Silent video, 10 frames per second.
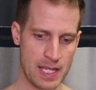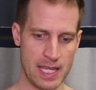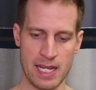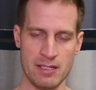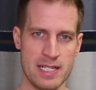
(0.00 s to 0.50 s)

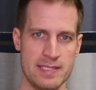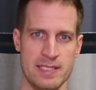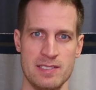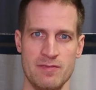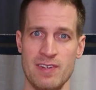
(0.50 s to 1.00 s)
Hair loss
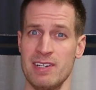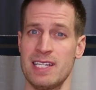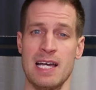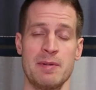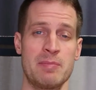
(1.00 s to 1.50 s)
is a very
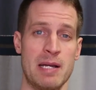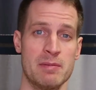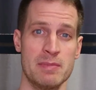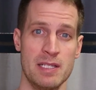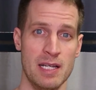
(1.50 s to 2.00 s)
common
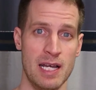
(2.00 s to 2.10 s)
problem